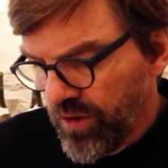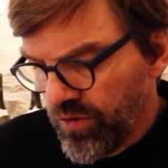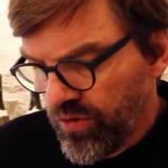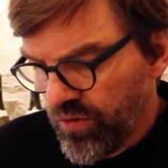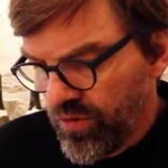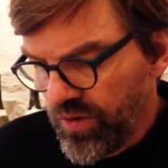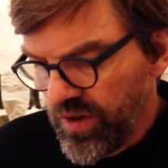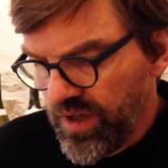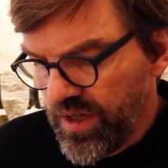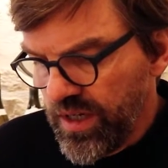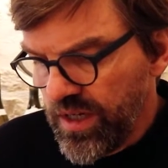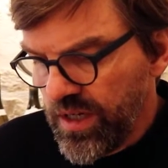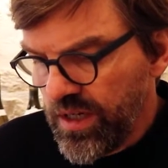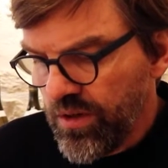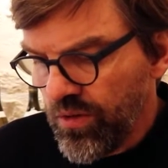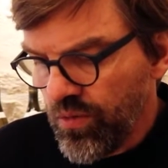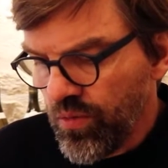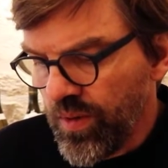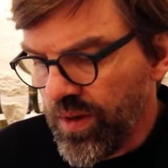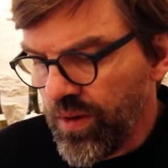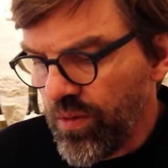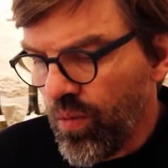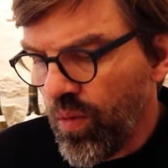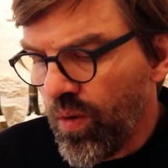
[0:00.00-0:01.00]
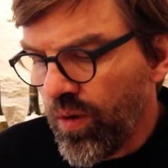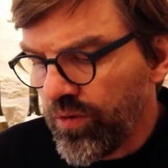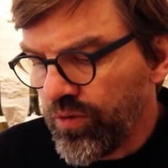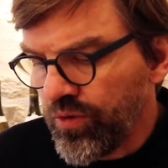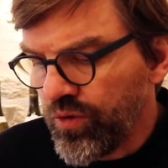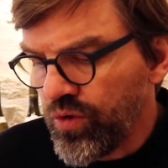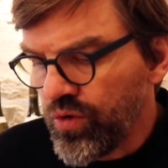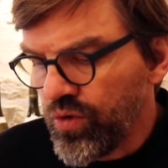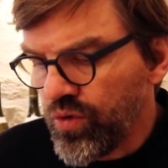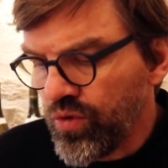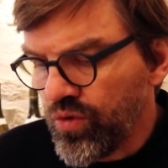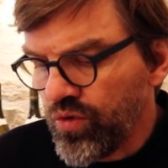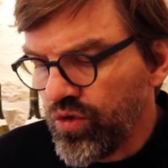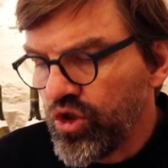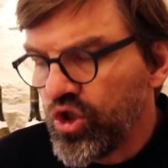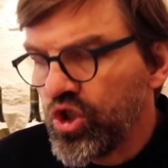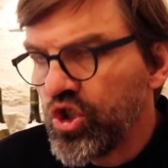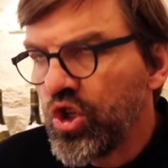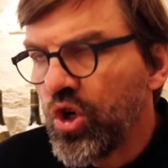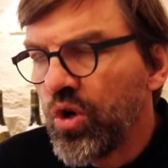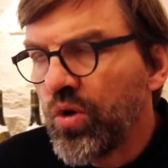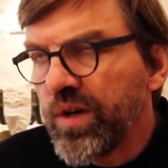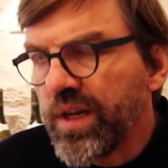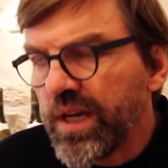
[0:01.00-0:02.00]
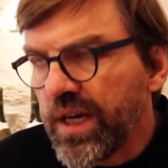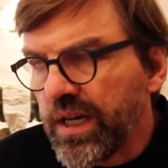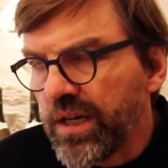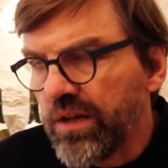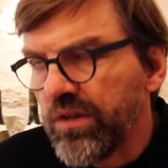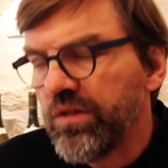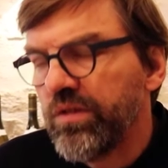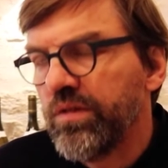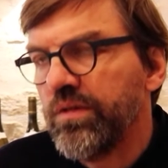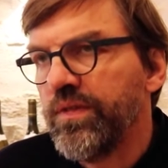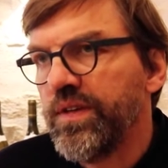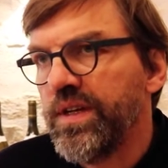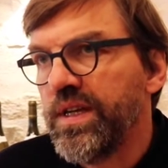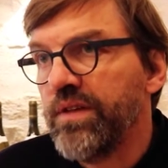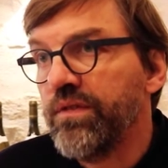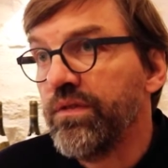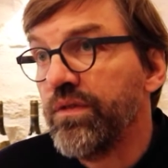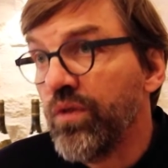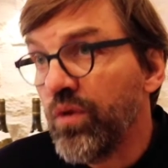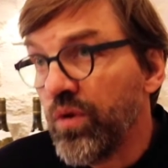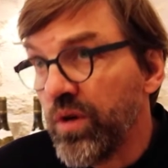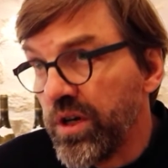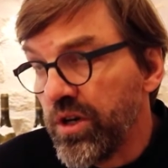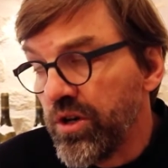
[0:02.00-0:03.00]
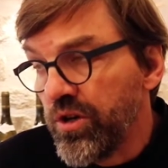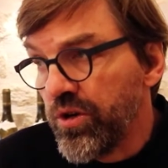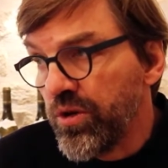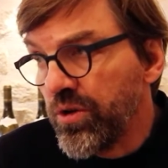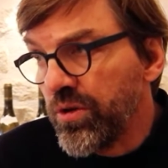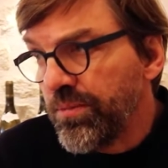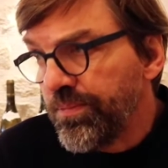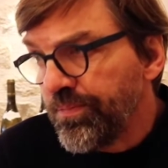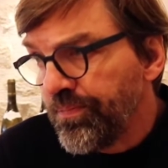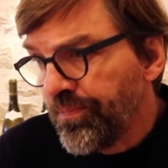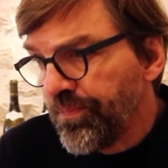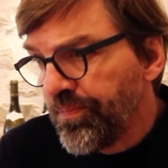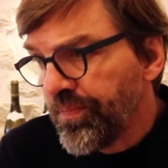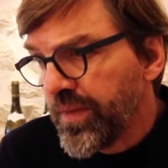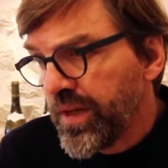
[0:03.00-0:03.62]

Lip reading: Today, we want to showcase the Voligno